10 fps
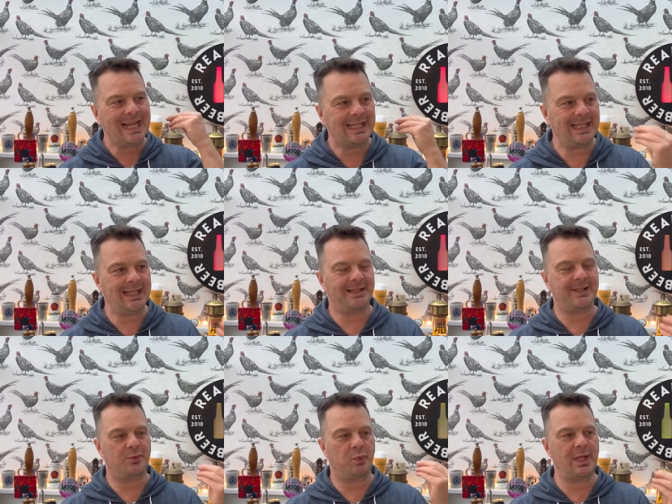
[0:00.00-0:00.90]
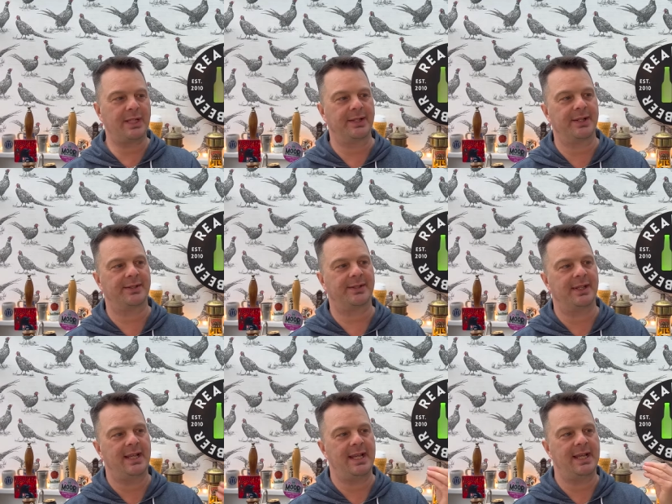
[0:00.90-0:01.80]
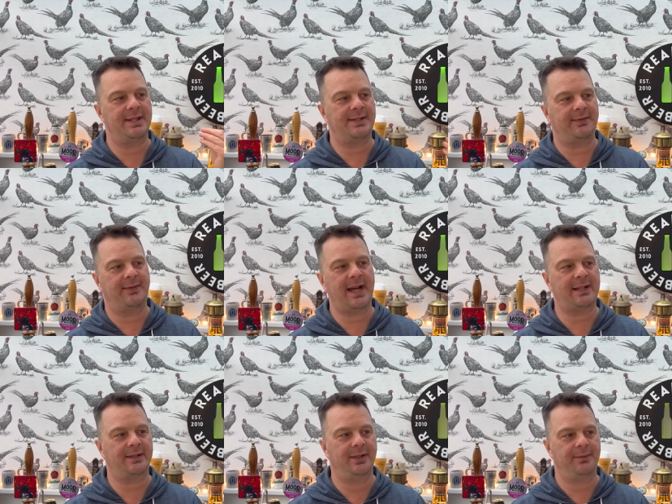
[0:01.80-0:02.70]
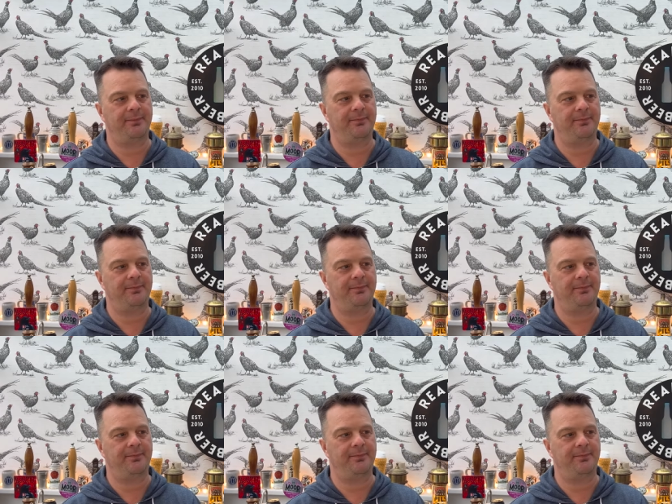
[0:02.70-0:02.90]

Guinness's weakness is the fact that